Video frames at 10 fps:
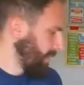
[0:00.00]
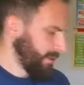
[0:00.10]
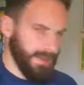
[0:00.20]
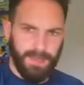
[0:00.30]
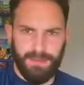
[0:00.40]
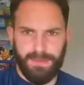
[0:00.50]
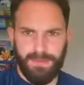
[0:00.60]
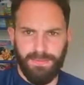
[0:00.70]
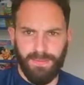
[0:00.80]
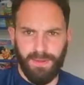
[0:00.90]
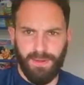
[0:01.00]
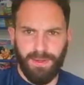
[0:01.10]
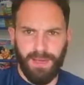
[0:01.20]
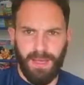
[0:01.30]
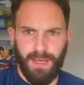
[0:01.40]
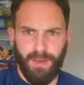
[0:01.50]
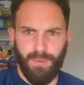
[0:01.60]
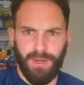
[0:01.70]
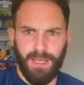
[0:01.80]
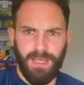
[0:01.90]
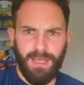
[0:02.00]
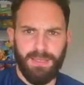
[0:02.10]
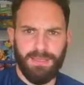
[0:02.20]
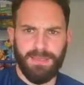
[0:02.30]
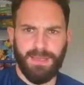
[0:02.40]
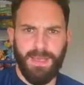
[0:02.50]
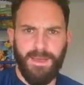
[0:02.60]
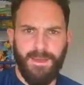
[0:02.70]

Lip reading: Let's find out what it is.